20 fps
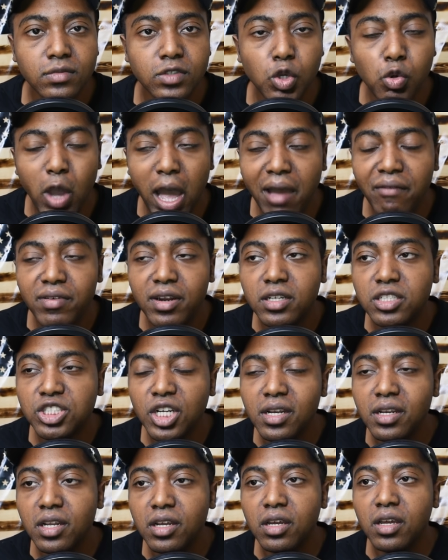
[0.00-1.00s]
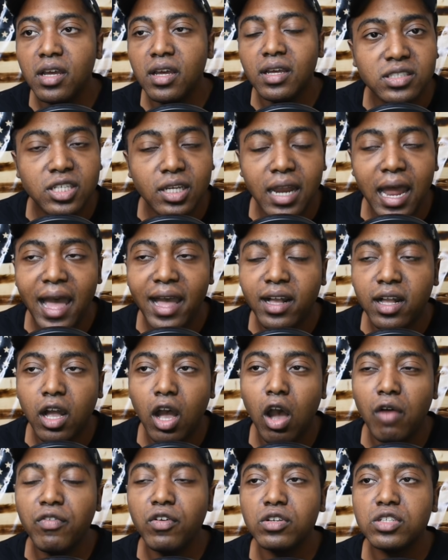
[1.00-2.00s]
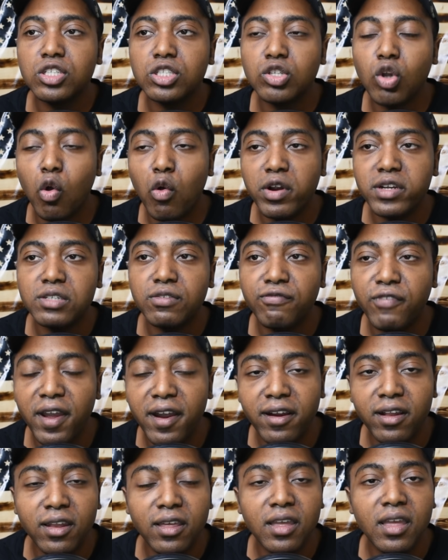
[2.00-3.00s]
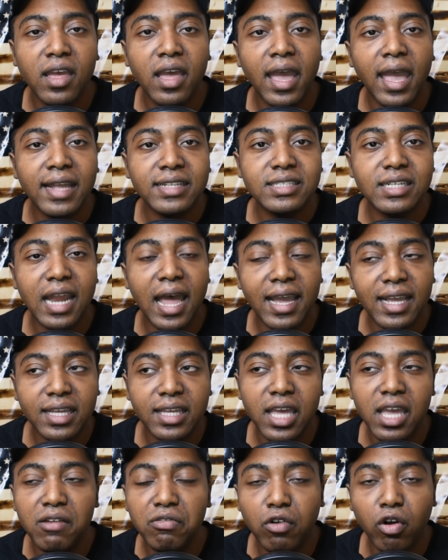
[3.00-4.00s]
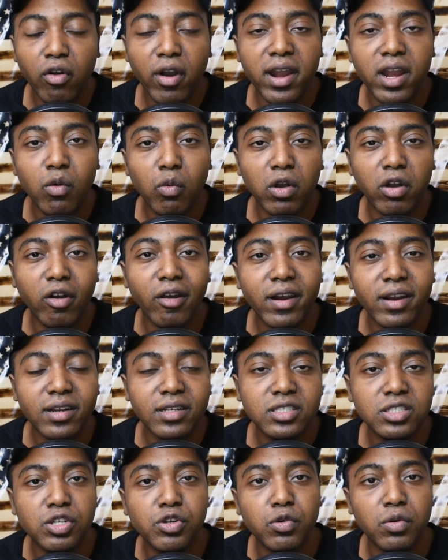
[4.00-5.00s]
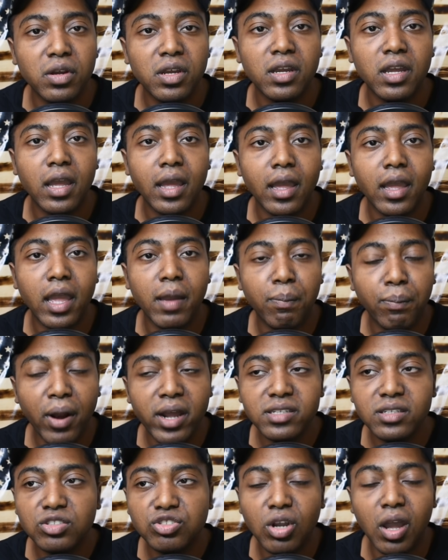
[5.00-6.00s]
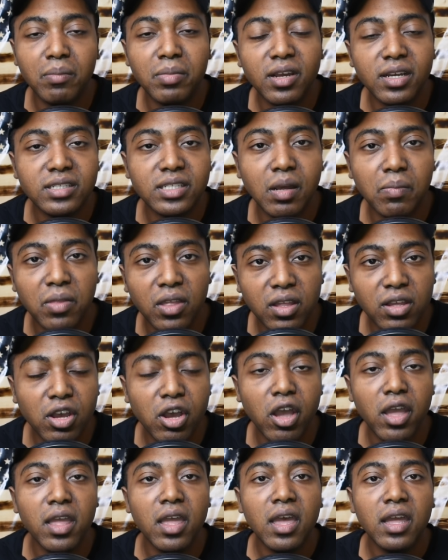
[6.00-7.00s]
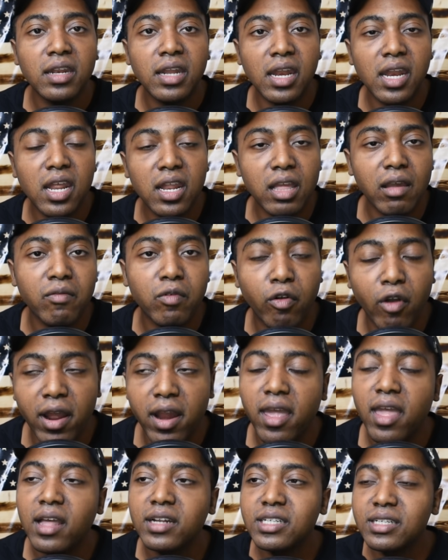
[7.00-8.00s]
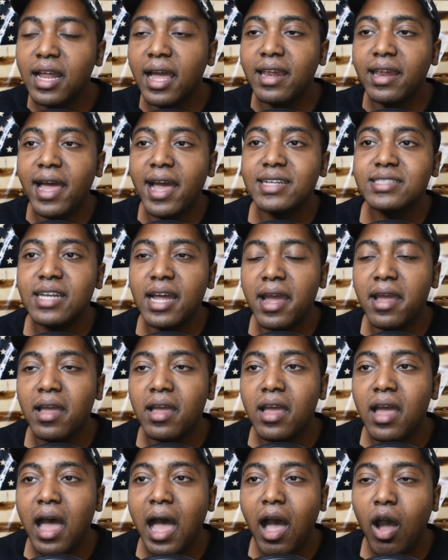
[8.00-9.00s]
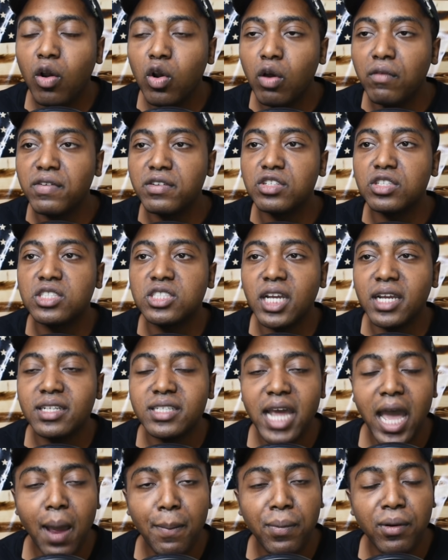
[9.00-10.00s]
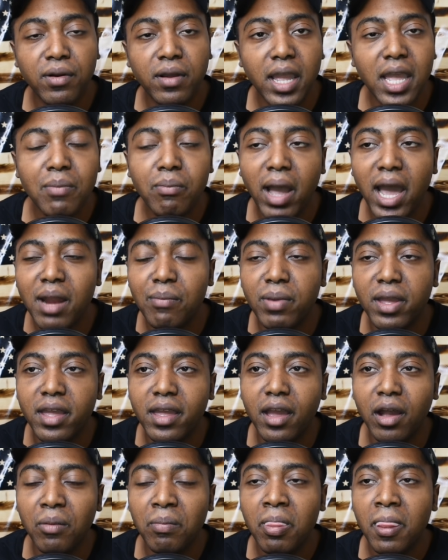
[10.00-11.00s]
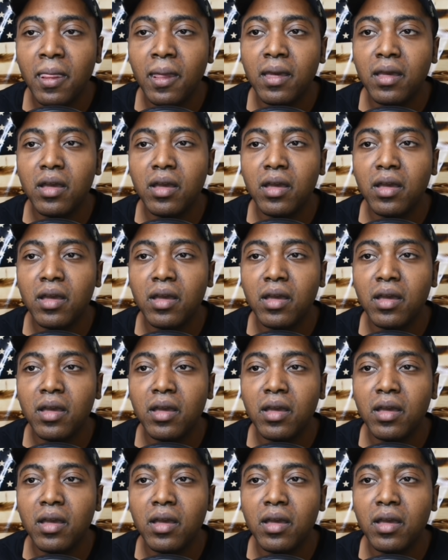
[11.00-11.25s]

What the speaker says: You have an agenda to not cover stories fairly and to not give credit where credit is due. If President Trump does something good, they need to give him credit. Just like last night. I don't know if this is Jake Tapper. It might have been him.